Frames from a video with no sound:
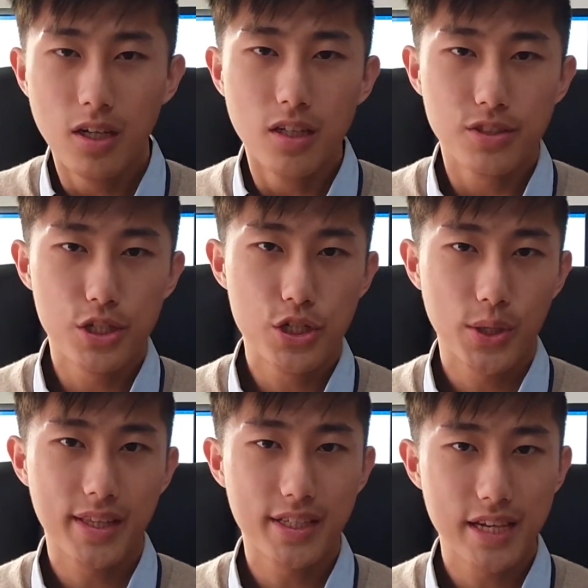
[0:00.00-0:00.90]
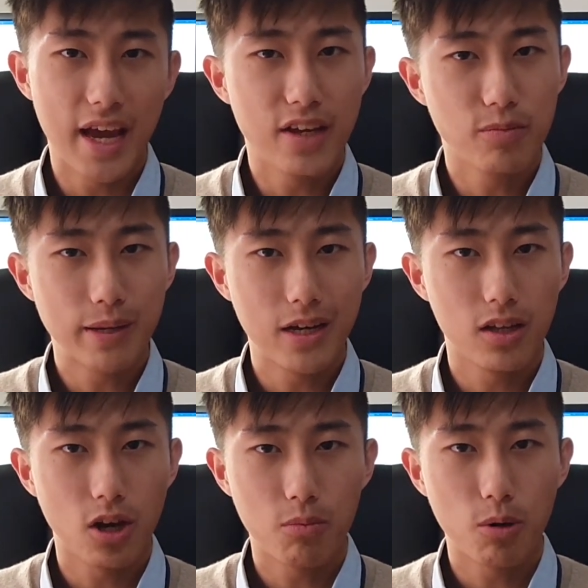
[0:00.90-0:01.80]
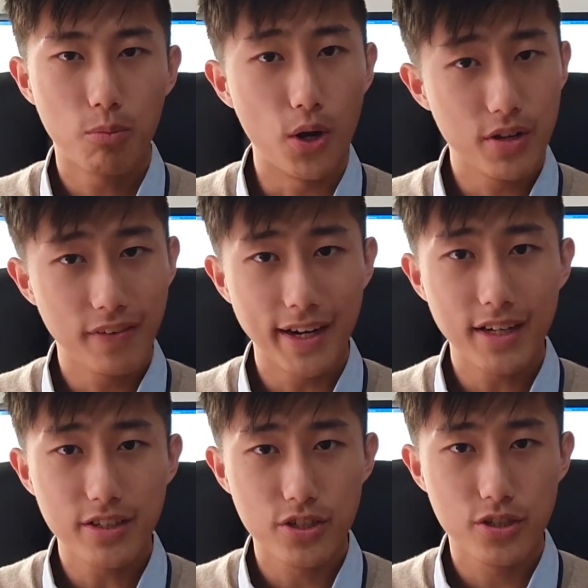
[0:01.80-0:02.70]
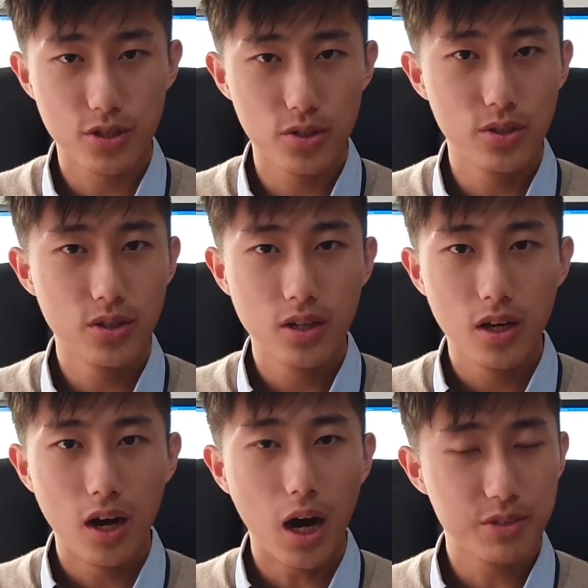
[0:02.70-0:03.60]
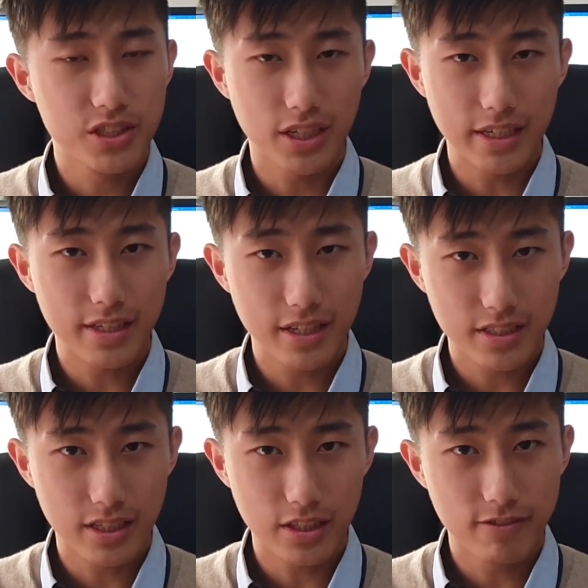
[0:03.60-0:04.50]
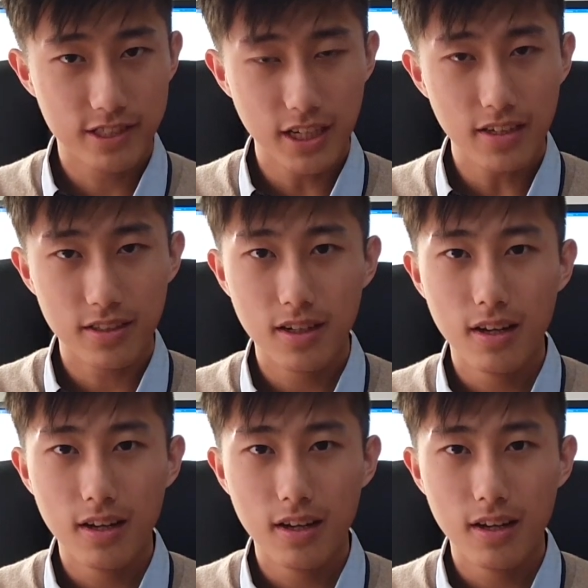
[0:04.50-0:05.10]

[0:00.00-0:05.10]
So during the day, you'll be a lot more motivated to do the study things that you've set,